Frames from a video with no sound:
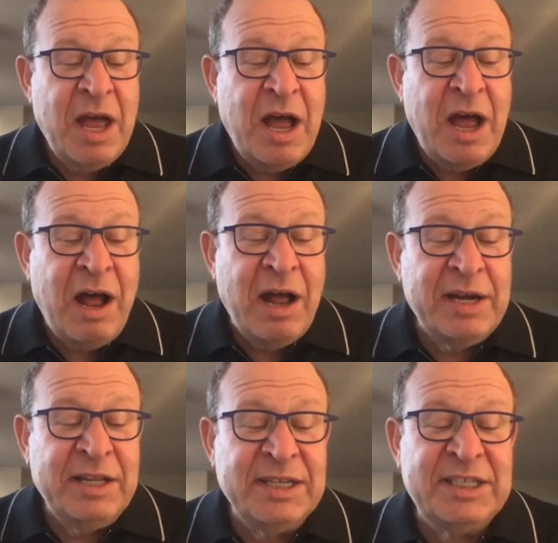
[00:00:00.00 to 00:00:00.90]
on
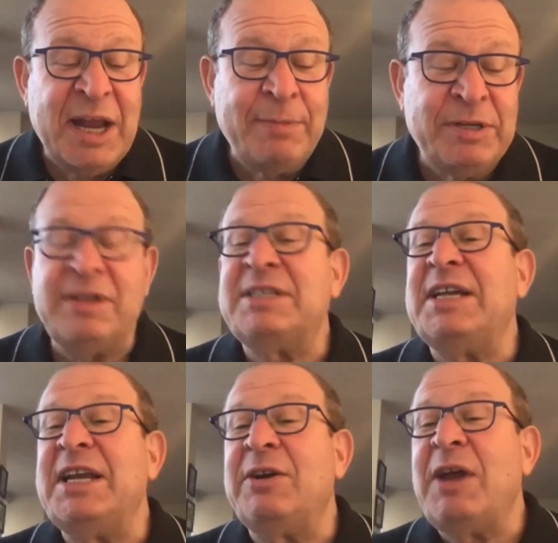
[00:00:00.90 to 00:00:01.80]
the steps of the
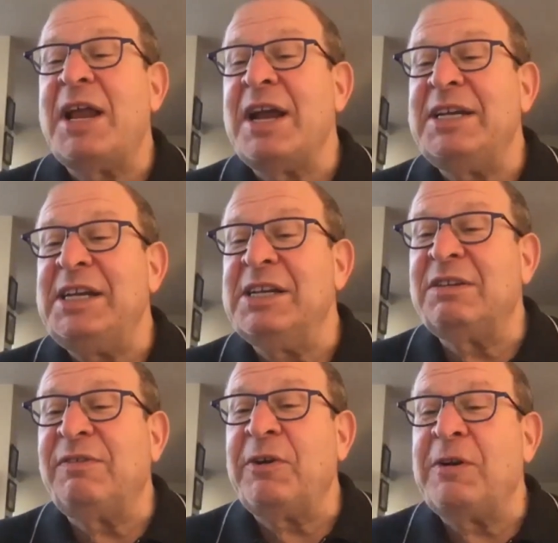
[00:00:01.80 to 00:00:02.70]
Seder and ideas
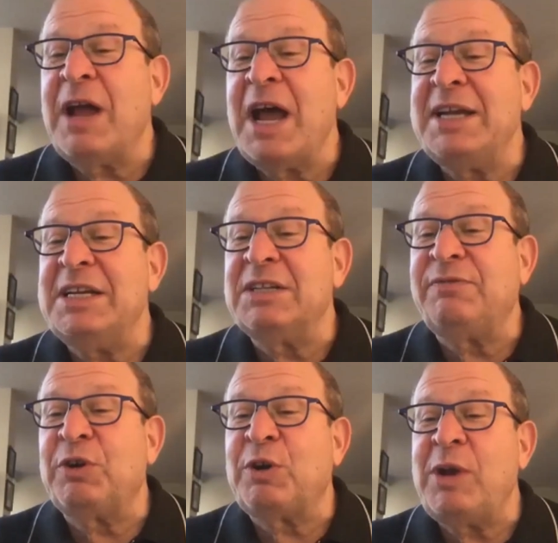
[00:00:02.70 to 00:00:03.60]

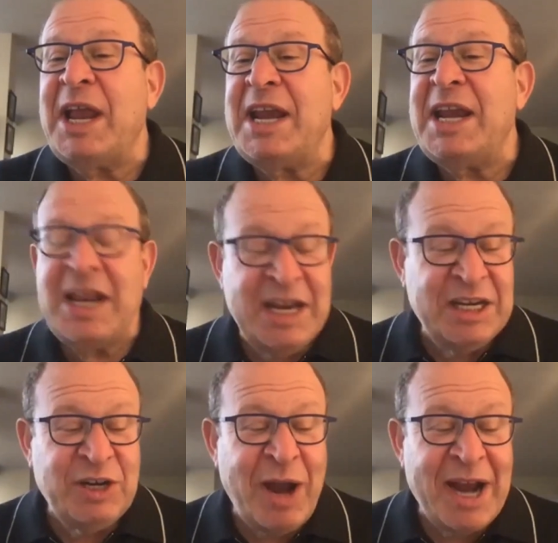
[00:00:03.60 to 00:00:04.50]
for creating an
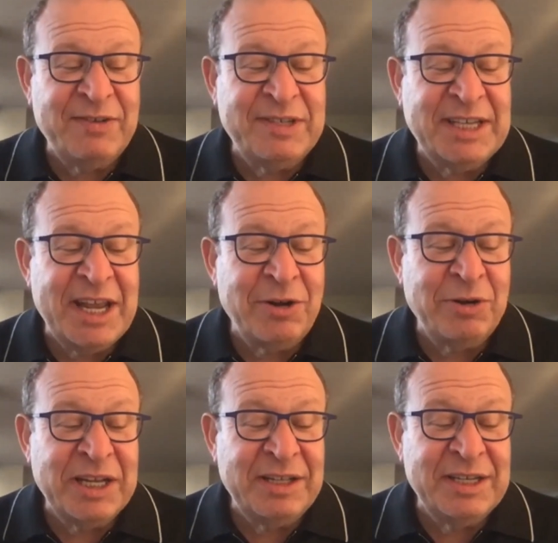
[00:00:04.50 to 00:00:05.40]
interactive Seder
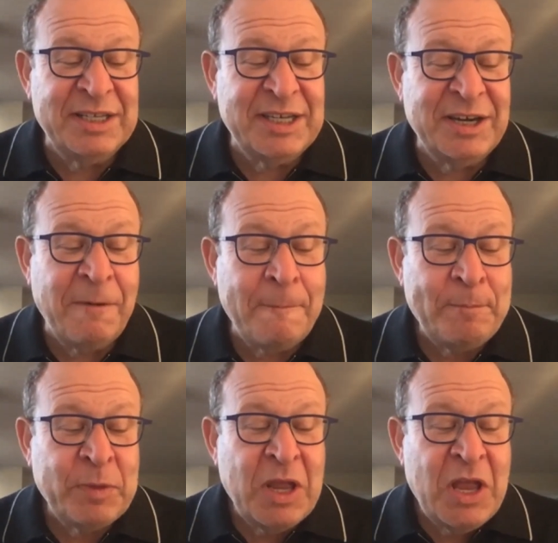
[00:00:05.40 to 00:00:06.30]
this year.
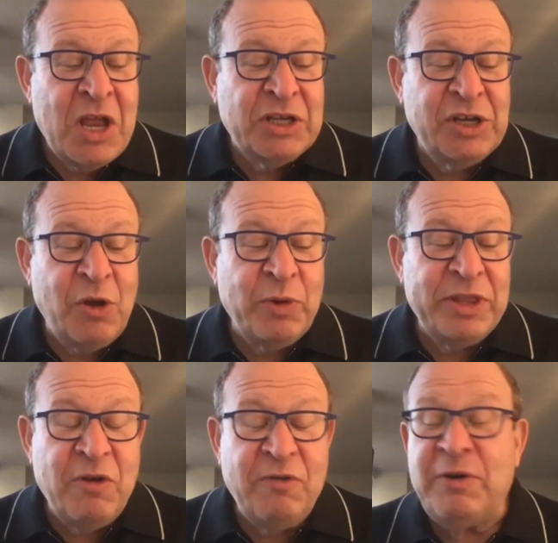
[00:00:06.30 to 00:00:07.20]
So with
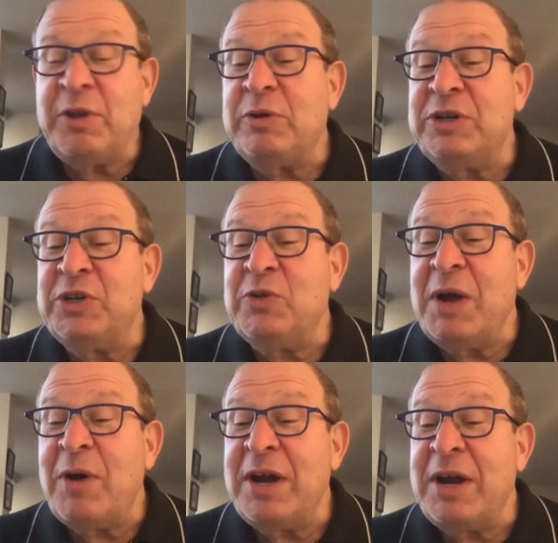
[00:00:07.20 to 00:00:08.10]
no further ado, I
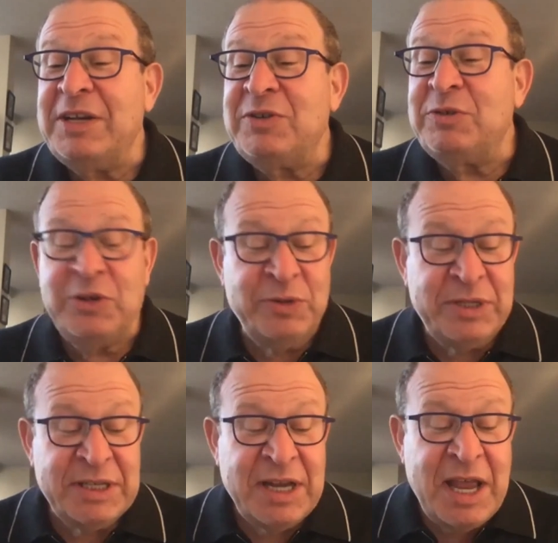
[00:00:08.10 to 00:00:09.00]
want to
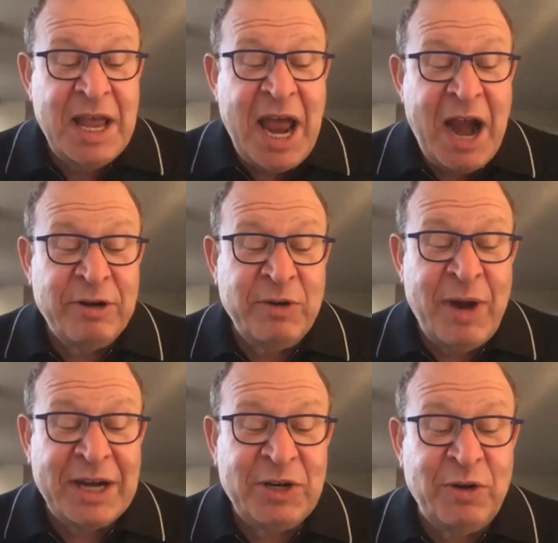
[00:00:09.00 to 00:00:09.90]
introduce our
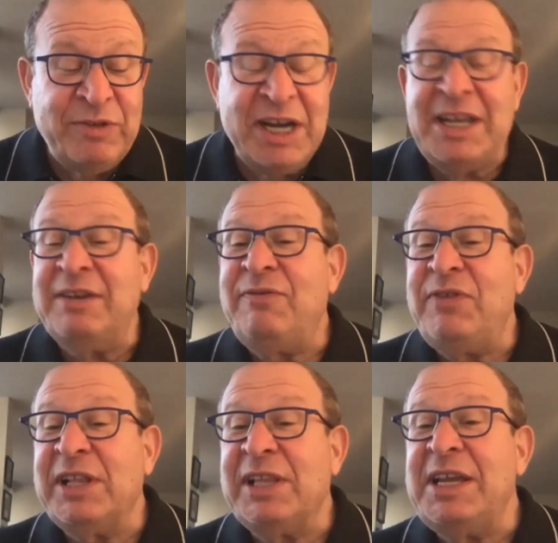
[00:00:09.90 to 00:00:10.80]
director of
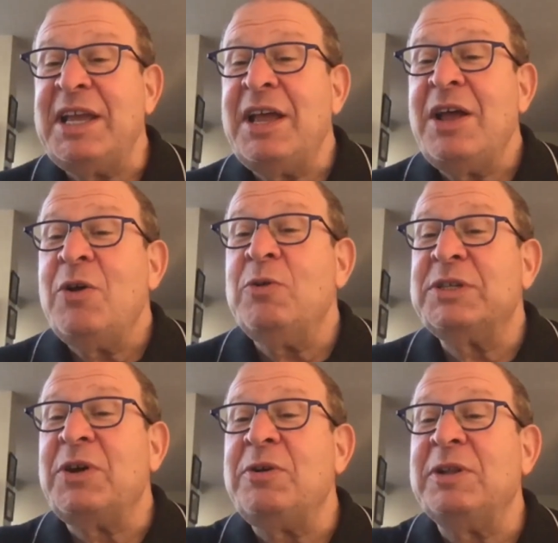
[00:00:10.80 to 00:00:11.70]
jkidphilly, who is
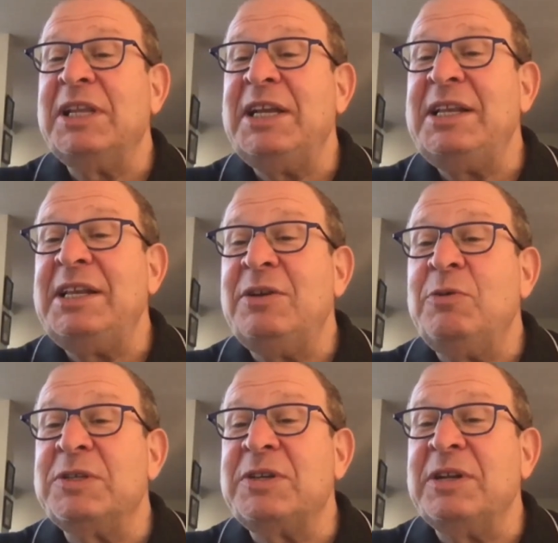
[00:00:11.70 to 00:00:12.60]
going
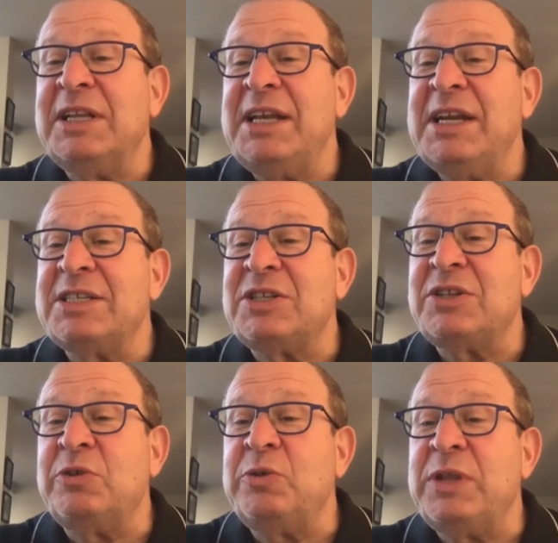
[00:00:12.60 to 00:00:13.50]
to lead us
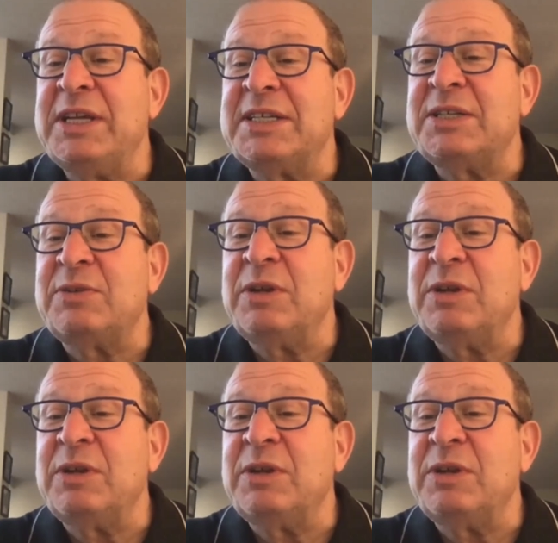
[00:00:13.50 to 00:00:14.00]
through this